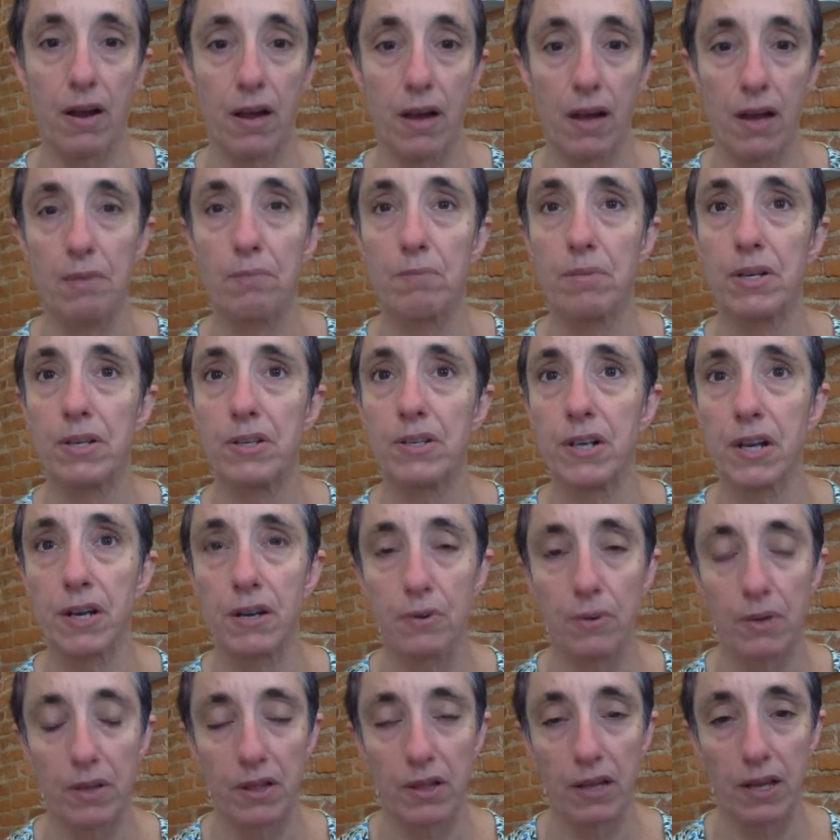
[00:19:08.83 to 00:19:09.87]
and be
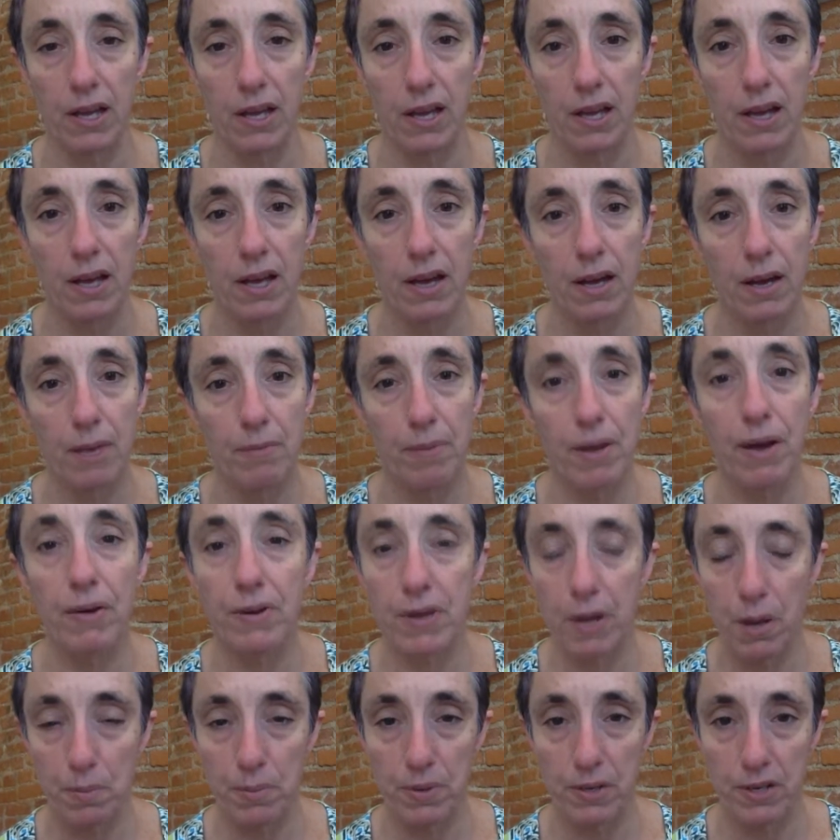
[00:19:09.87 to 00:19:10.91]
genuinely bound
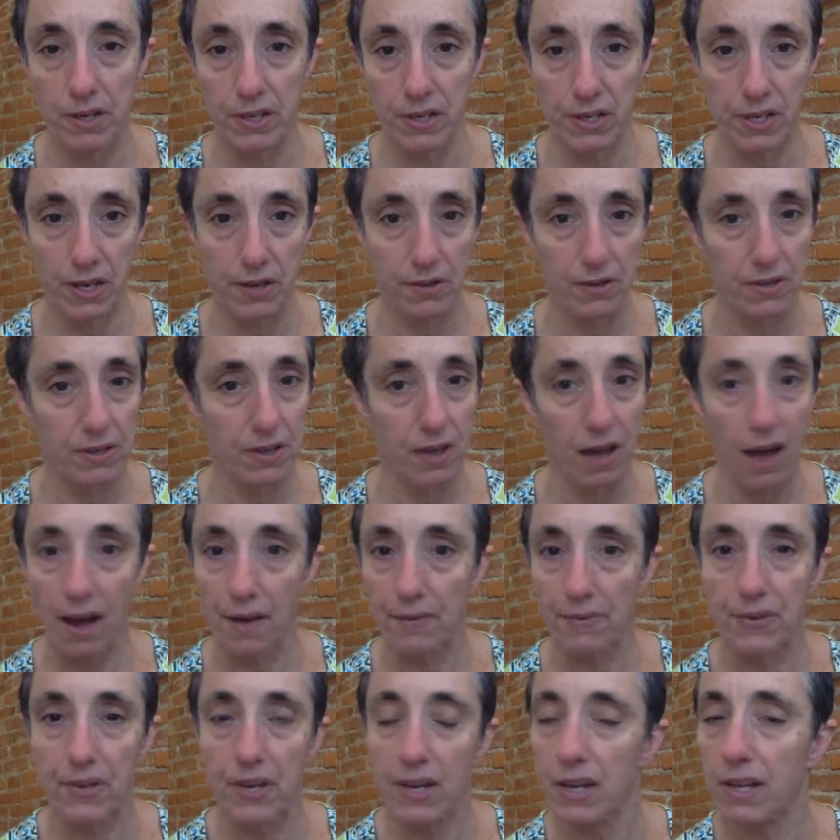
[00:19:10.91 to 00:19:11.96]
up in each other's lives.